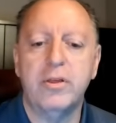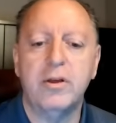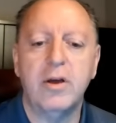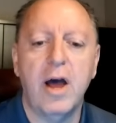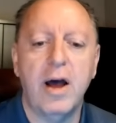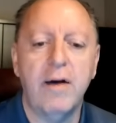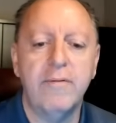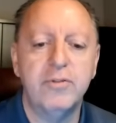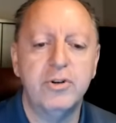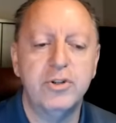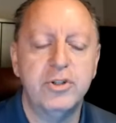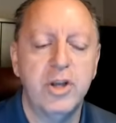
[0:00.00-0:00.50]

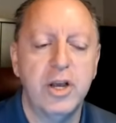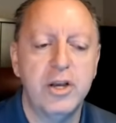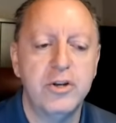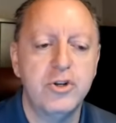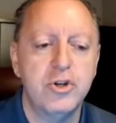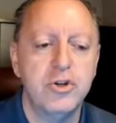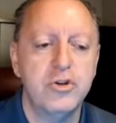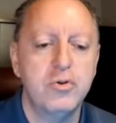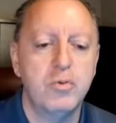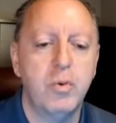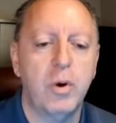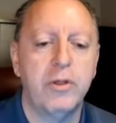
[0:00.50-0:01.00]

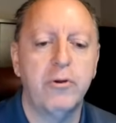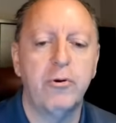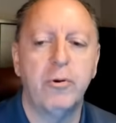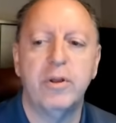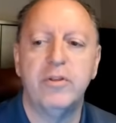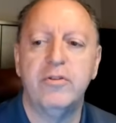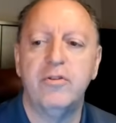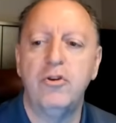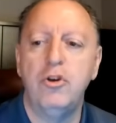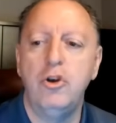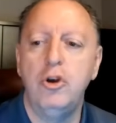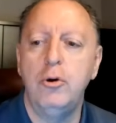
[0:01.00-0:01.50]
conversations, whether
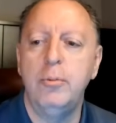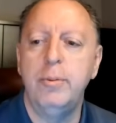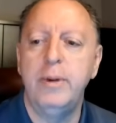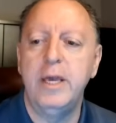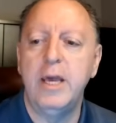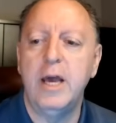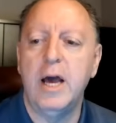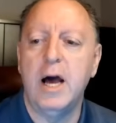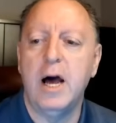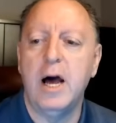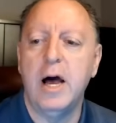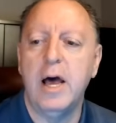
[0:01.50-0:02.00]
it's
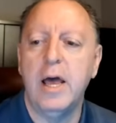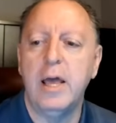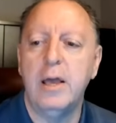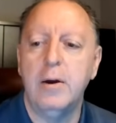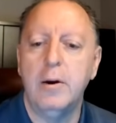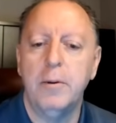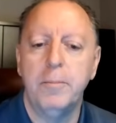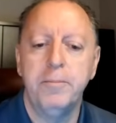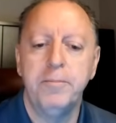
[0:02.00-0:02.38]
UBI,